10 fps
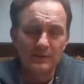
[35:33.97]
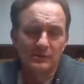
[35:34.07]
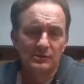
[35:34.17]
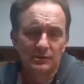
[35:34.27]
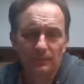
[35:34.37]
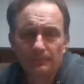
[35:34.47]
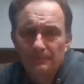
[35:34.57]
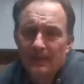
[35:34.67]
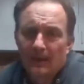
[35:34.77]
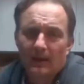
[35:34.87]
So
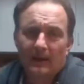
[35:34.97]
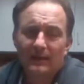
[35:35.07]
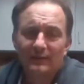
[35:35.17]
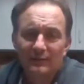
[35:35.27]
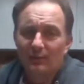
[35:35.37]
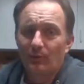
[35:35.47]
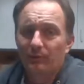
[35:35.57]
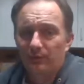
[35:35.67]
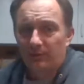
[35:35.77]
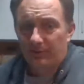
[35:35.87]
there's all
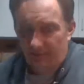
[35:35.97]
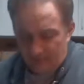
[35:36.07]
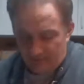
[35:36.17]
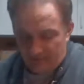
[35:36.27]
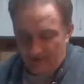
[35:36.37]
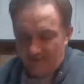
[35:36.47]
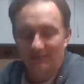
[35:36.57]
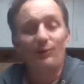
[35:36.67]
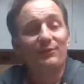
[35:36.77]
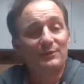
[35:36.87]
sorts
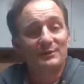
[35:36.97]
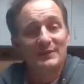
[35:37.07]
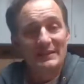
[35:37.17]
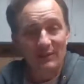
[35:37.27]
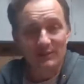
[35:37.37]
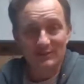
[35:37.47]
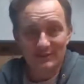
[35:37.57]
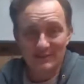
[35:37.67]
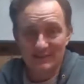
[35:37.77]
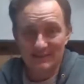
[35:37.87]
of neat colors that
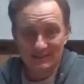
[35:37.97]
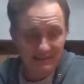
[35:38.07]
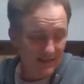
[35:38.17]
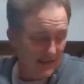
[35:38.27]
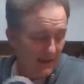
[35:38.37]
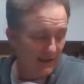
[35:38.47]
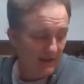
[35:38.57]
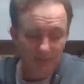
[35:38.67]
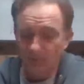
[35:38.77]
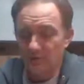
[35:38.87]
you can see
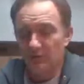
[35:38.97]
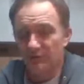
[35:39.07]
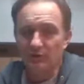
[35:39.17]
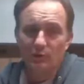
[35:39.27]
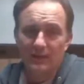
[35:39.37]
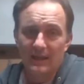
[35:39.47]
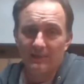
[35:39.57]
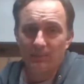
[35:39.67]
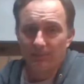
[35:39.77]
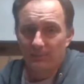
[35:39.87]
when you start looking at
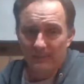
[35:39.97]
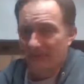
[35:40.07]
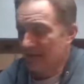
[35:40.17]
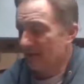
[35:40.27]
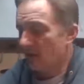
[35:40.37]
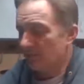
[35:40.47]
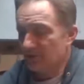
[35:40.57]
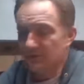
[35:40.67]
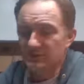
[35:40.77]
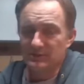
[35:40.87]
those Messier
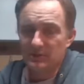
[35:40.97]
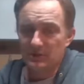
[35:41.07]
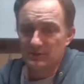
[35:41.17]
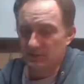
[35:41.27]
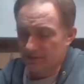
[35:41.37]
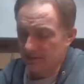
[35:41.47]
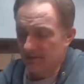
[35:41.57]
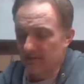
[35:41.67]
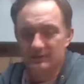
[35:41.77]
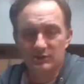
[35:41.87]
objects and you start using
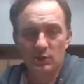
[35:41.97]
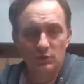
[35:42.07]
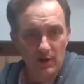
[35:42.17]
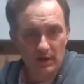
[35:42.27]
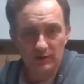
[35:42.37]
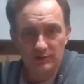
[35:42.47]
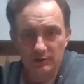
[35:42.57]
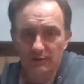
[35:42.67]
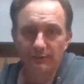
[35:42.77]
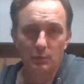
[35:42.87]
the star trackers on
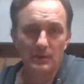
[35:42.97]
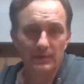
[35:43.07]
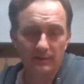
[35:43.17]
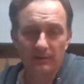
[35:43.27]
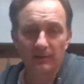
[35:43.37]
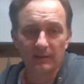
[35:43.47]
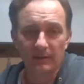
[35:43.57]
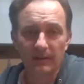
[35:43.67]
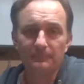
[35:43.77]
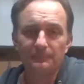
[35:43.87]
your phone and things like
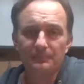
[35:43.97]
that.